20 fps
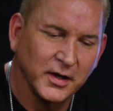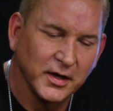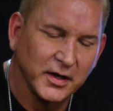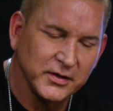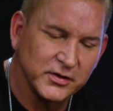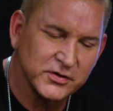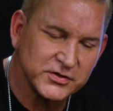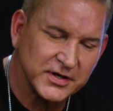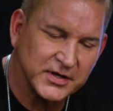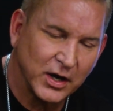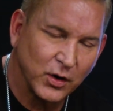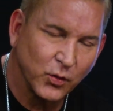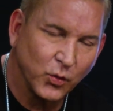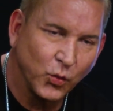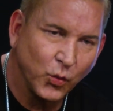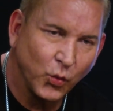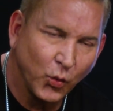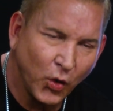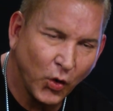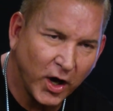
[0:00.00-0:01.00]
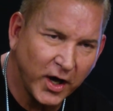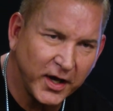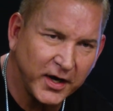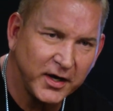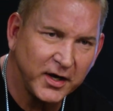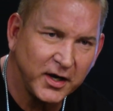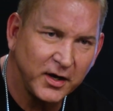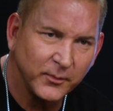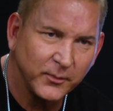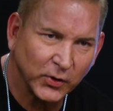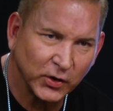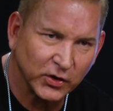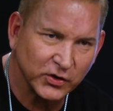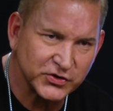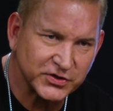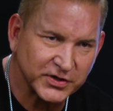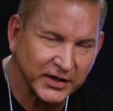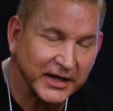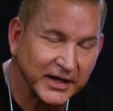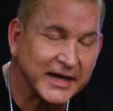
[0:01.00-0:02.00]
There's not one
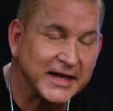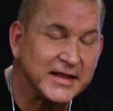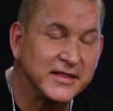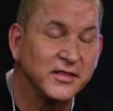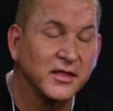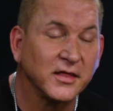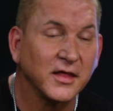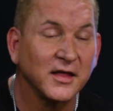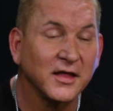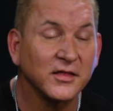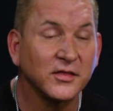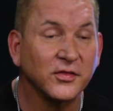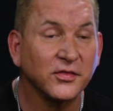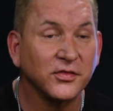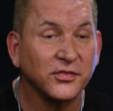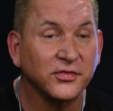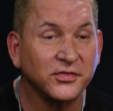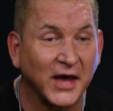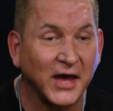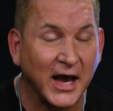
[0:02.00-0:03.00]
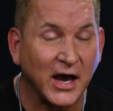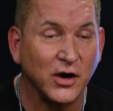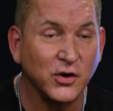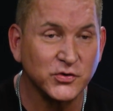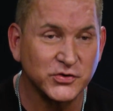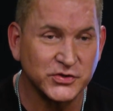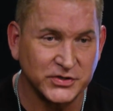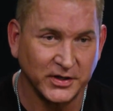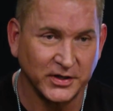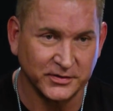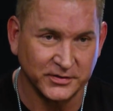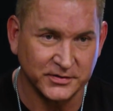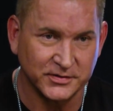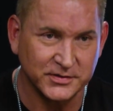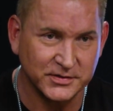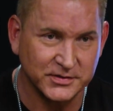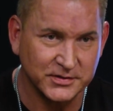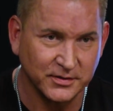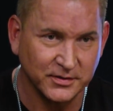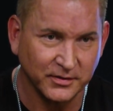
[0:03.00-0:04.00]
person in
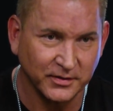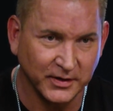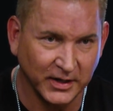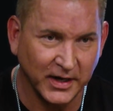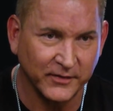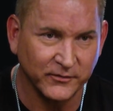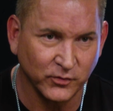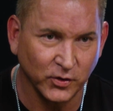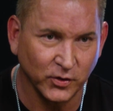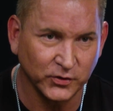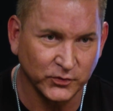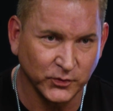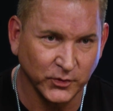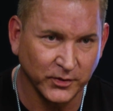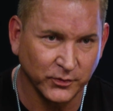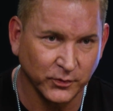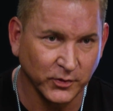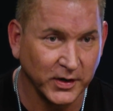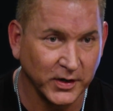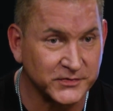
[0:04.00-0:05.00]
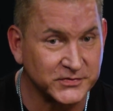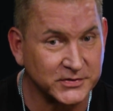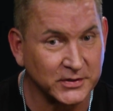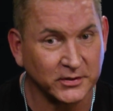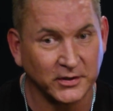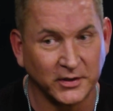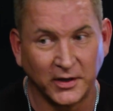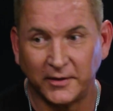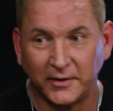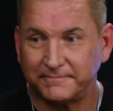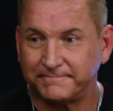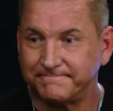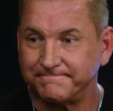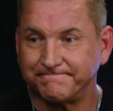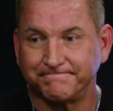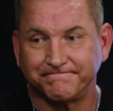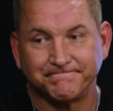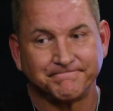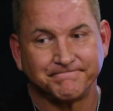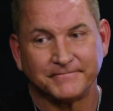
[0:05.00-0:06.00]
thousands that I've worked with where I've said, yep,
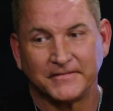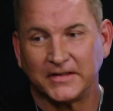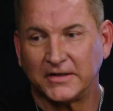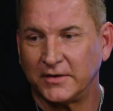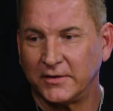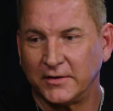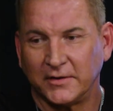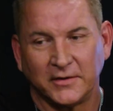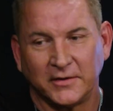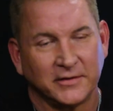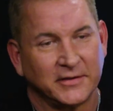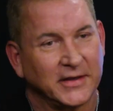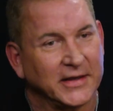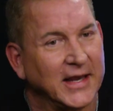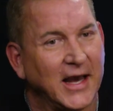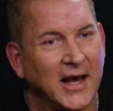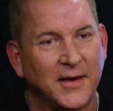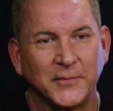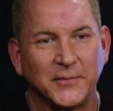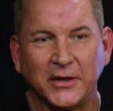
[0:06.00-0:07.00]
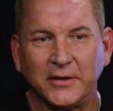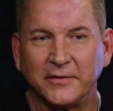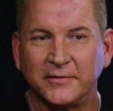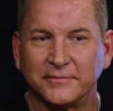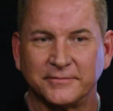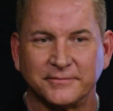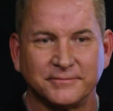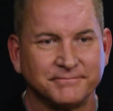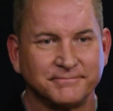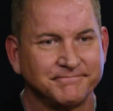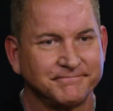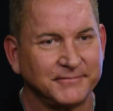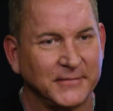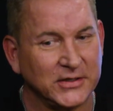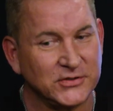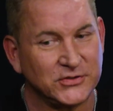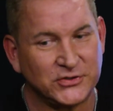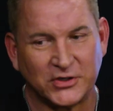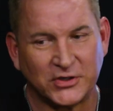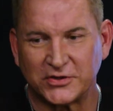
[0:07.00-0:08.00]
they got me. They
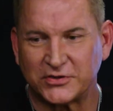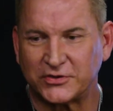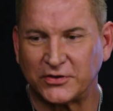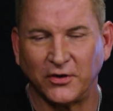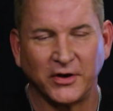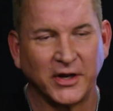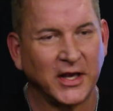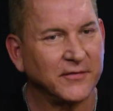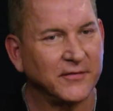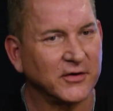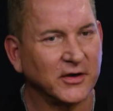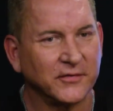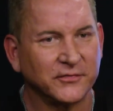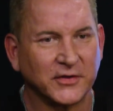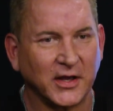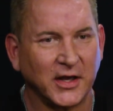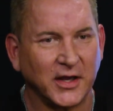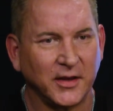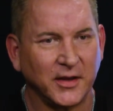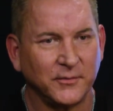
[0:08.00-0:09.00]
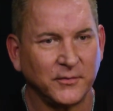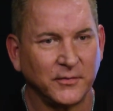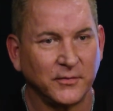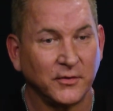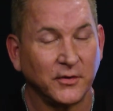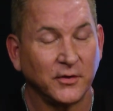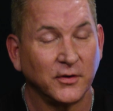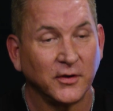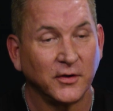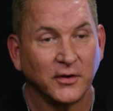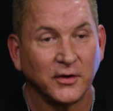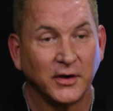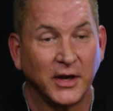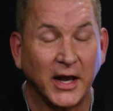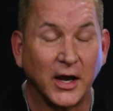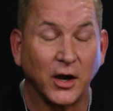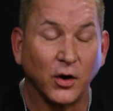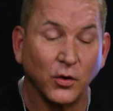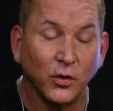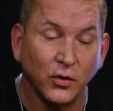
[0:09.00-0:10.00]
just don't have enough time.
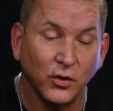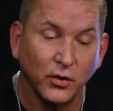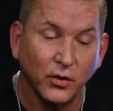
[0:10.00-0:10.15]
Now,